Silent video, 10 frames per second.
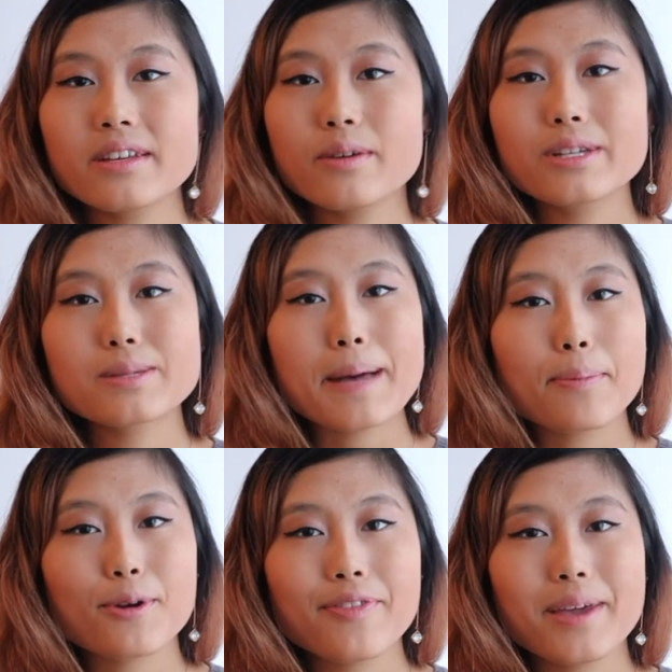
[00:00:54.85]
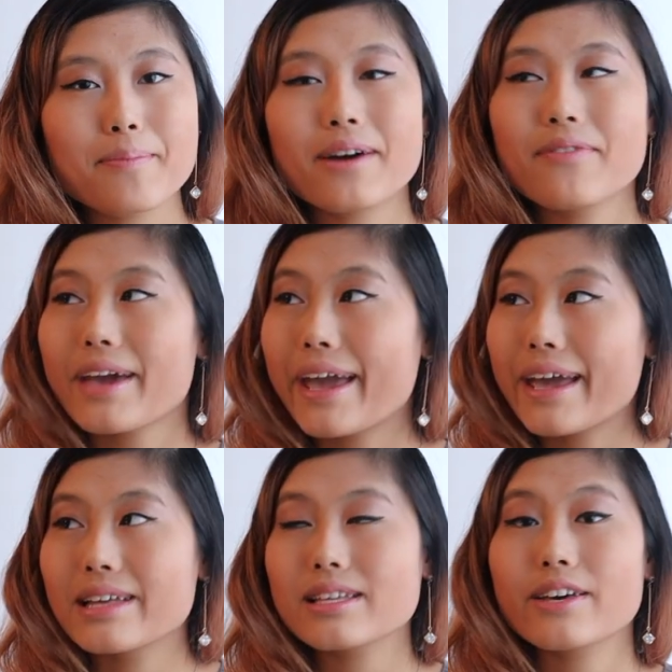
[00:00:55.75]
It was my birthday month,
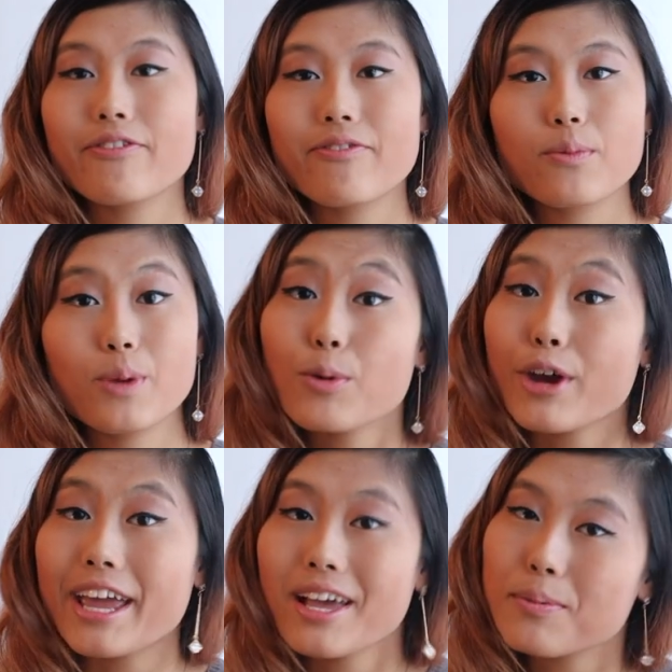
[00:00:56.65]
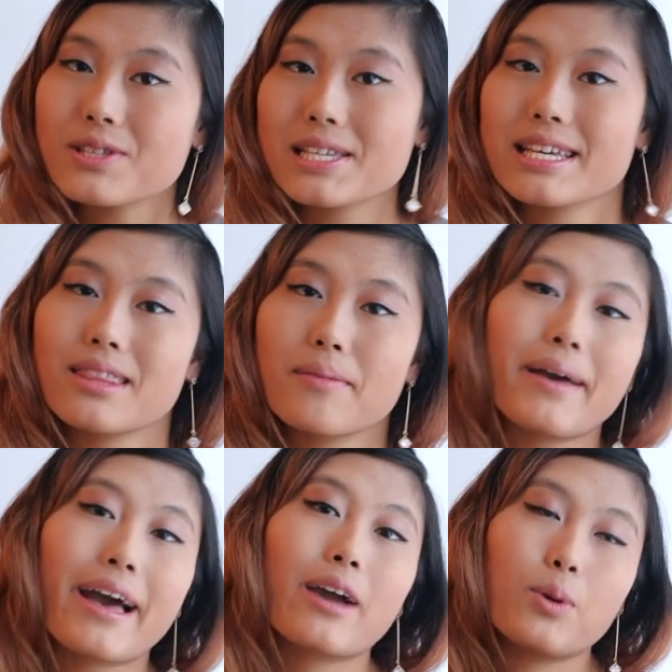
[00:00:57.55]
and if we were able to get the
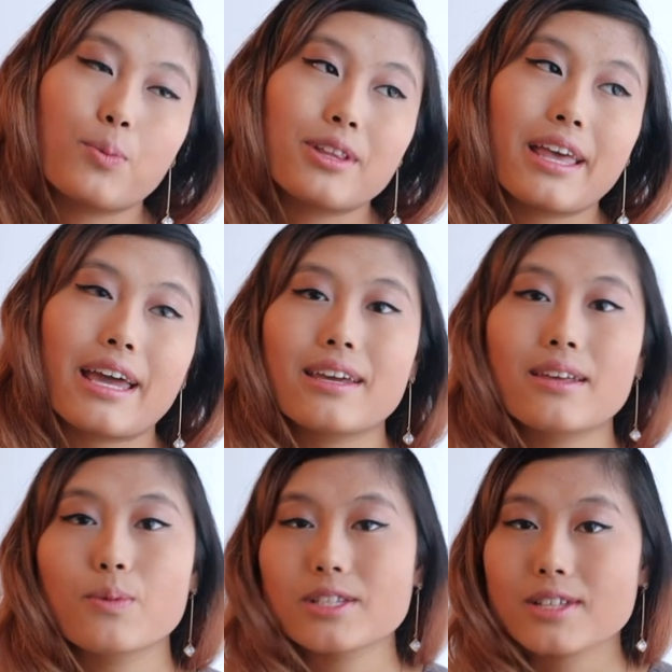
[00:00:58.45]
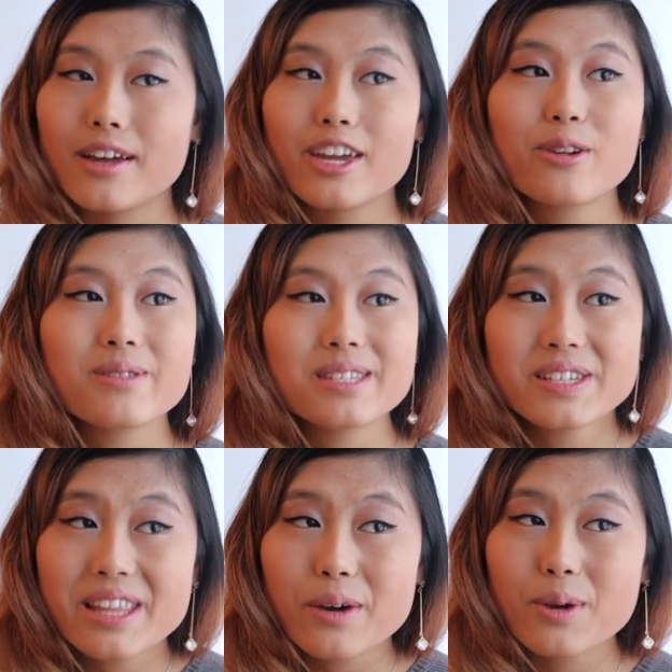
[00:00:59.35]
bag, we would get it. It was not
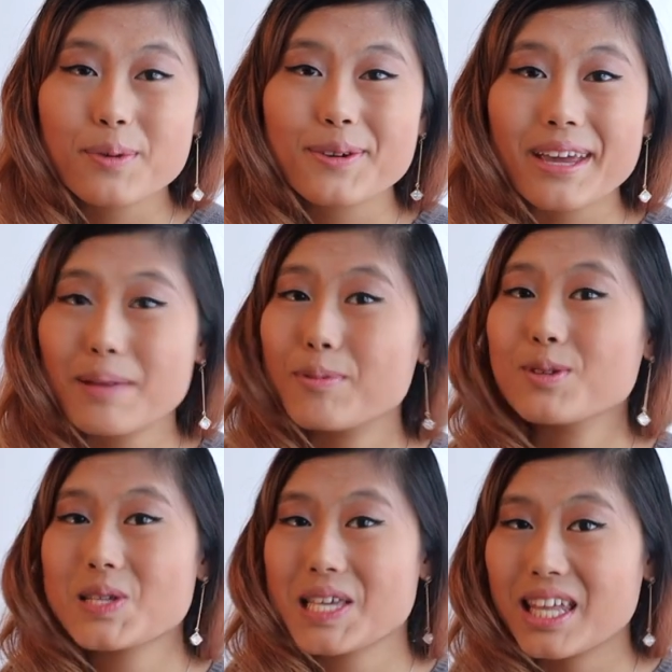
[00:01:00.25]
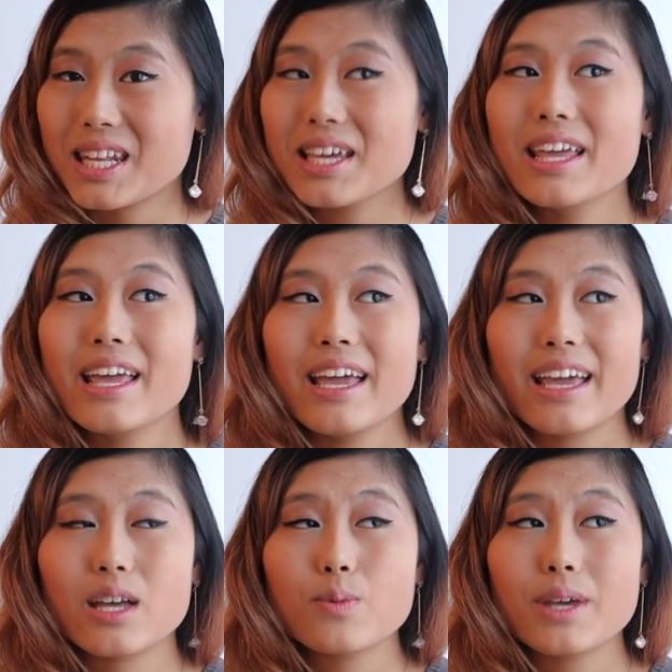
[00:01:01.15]
guaranteed that we were able to get it,
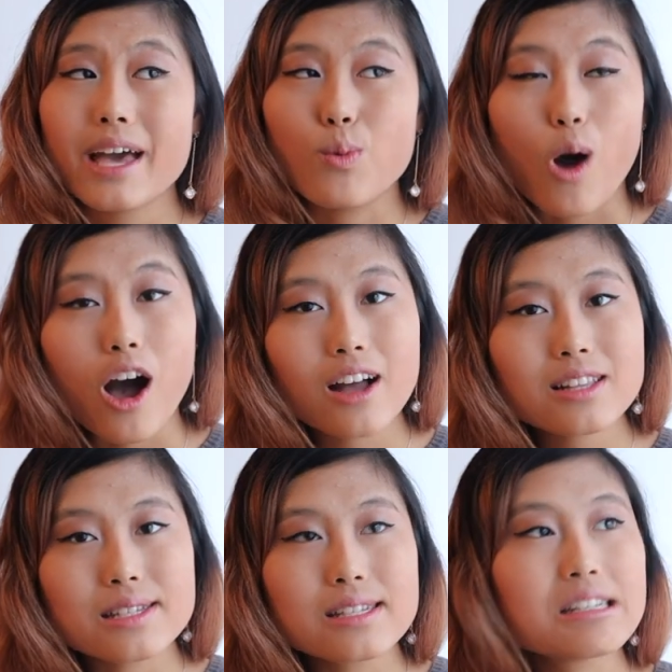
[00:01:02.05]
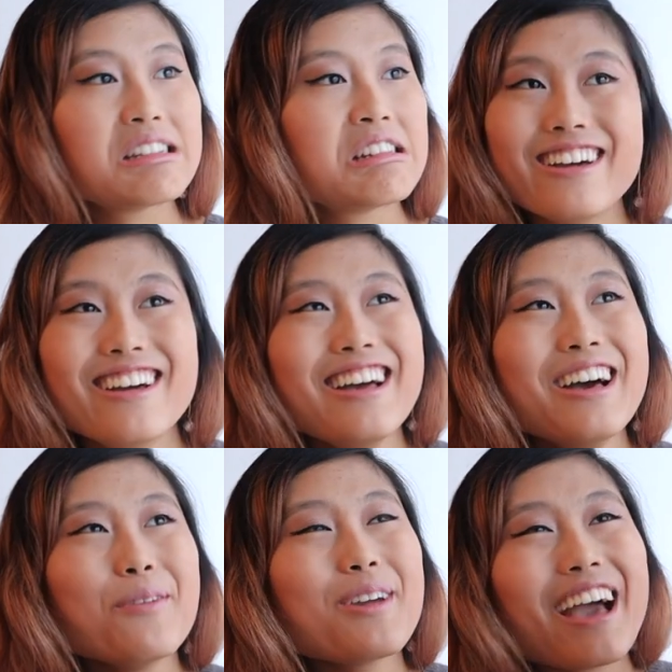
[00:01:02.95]
and we walked, we